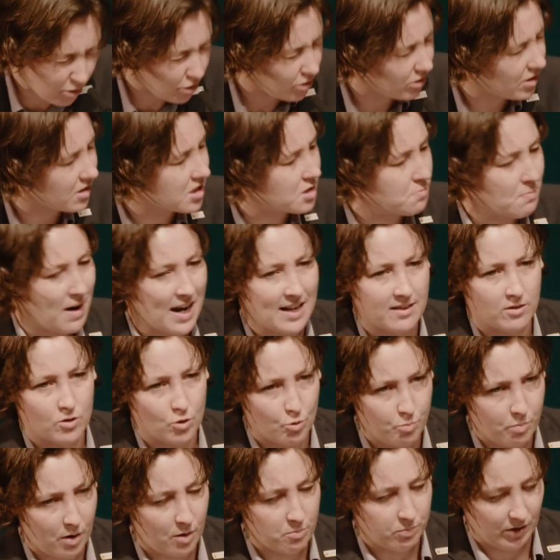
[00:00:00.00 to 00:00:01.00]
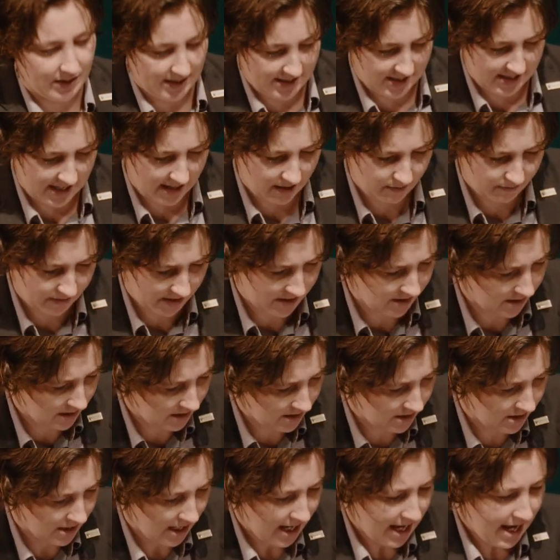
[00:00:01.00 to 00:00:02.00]
to dismantle public
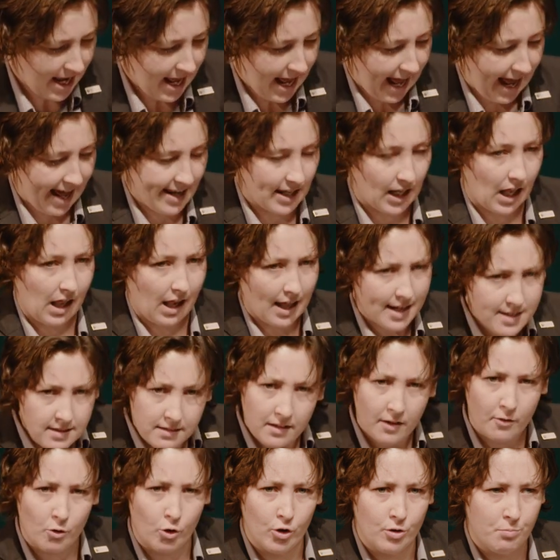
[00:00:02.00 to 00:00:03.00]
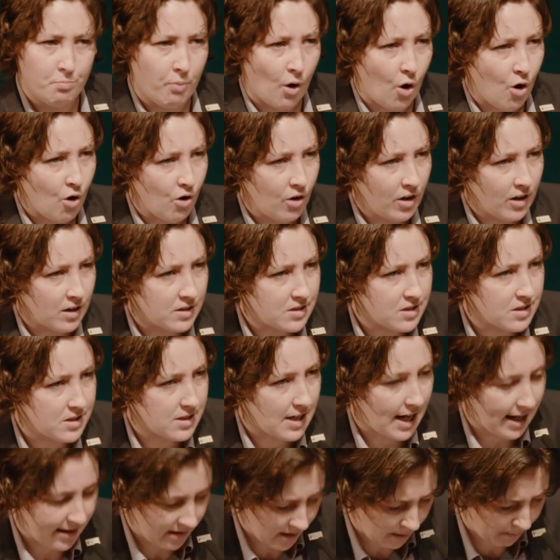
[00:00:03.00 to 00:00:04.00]
services and line their own pockets
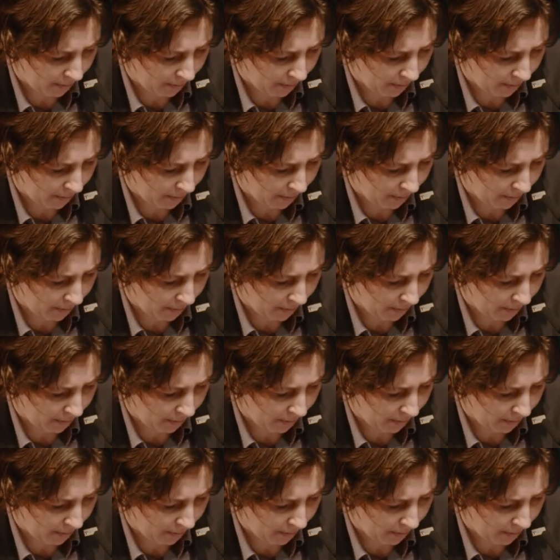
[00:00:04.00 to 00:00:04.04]
in